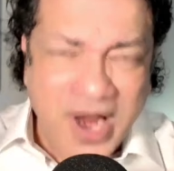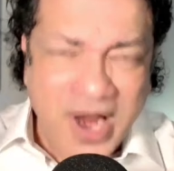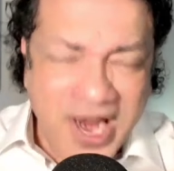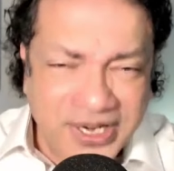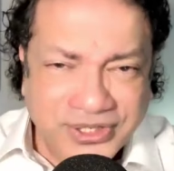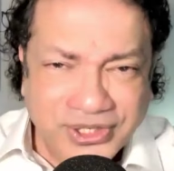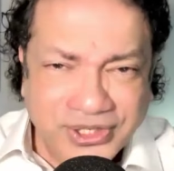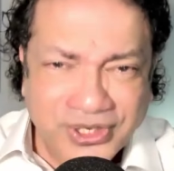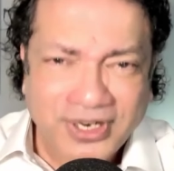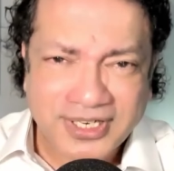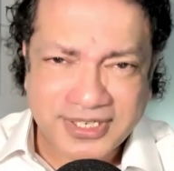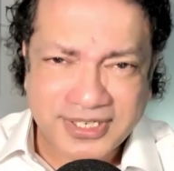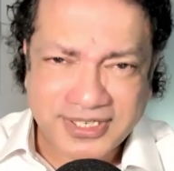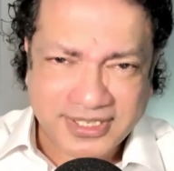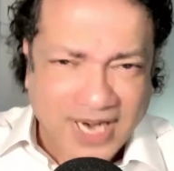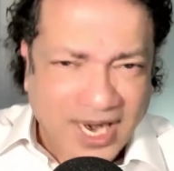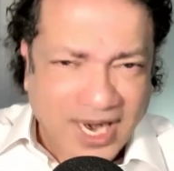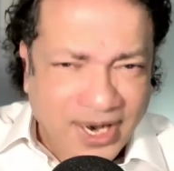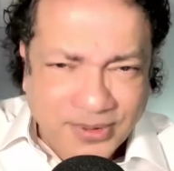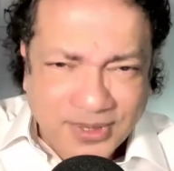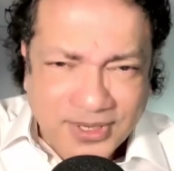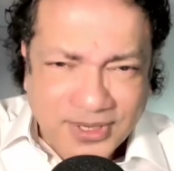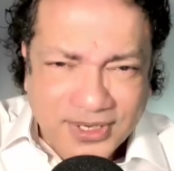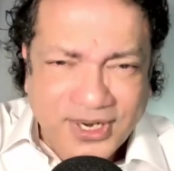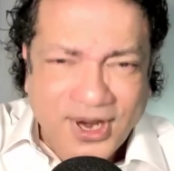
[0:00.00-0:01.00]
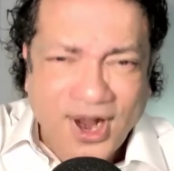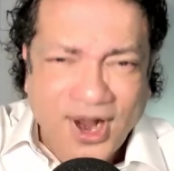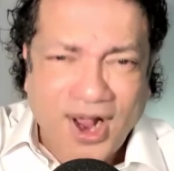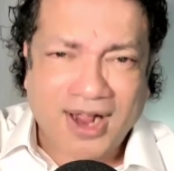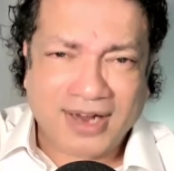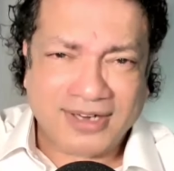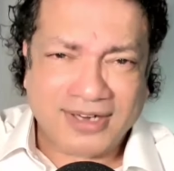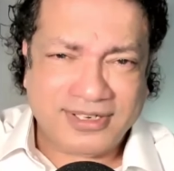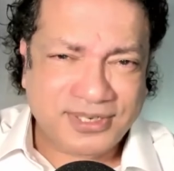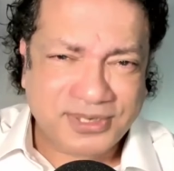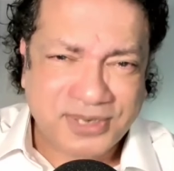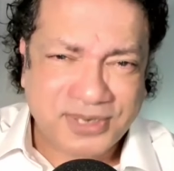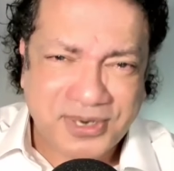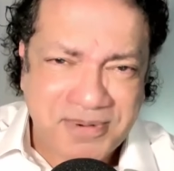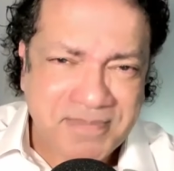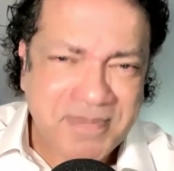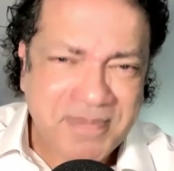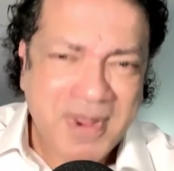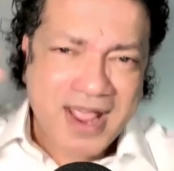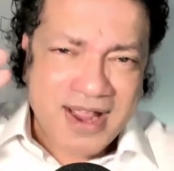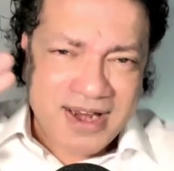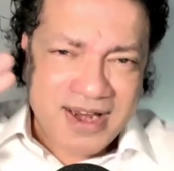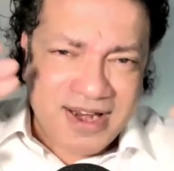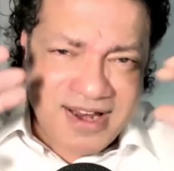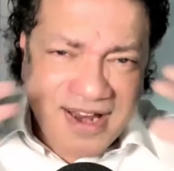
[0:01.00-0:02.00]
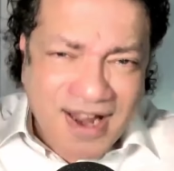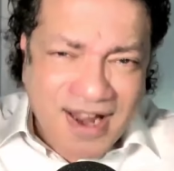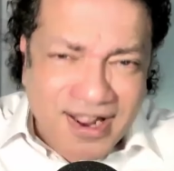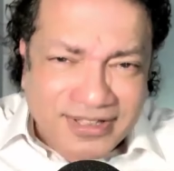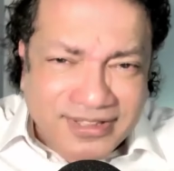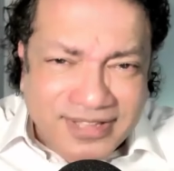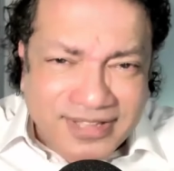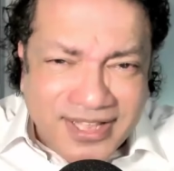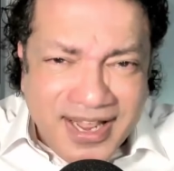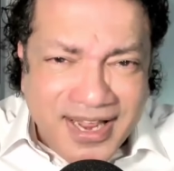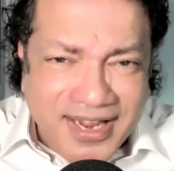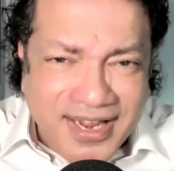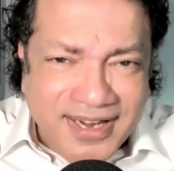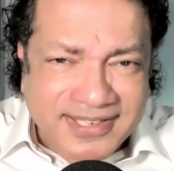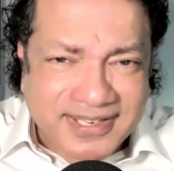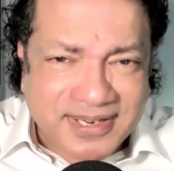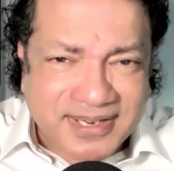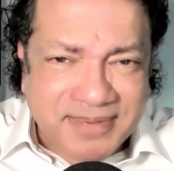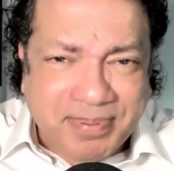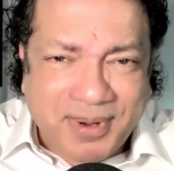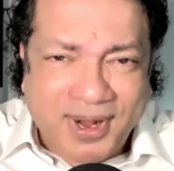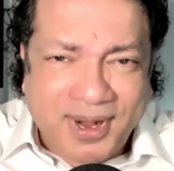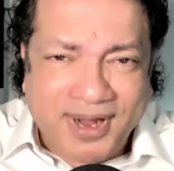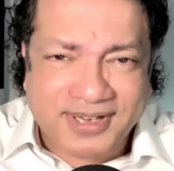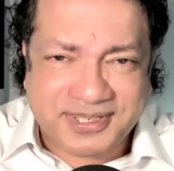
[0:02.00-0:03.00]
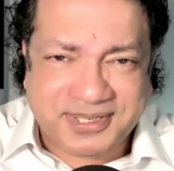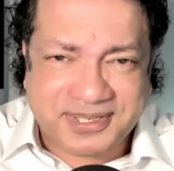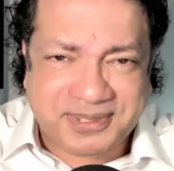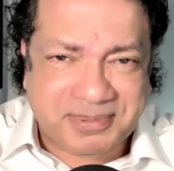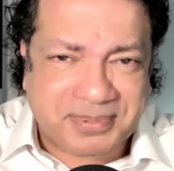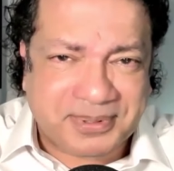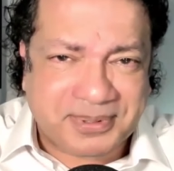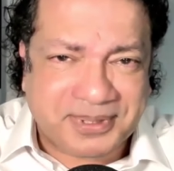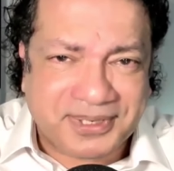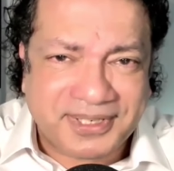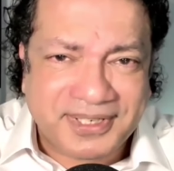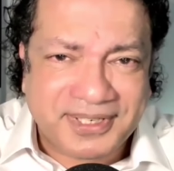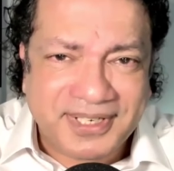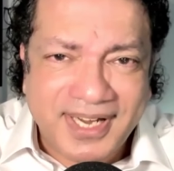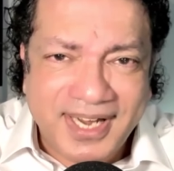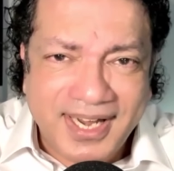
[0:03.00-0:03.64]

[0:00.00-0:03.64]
trust our God to whom nothing is impossible?